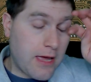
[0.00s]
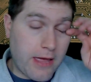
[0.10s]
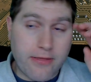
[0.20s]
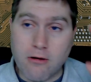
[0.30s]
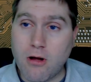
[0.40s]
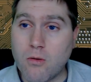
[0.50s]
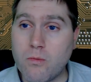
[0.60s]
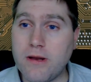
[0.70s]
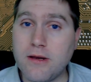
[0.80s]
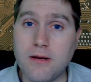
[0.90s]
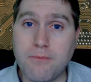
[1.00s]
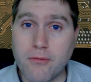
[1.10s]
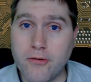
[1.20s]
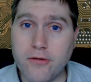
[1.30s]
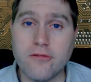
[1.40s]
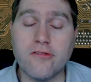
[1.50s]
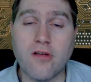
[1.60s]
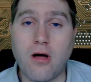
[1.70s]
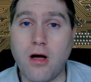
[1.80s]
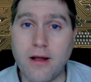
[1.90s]
and they're all written and
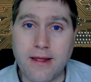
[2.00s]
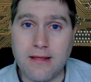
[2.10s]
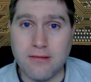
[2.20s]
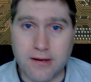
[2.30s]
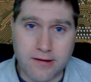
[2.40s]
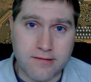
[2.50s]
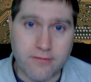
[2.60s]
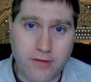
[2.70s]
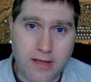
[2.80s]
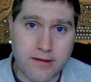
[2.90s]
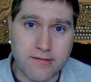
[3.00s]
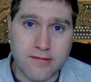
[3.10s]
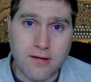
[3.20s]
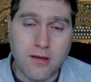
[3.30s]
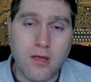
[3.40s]
produced on a Linux device.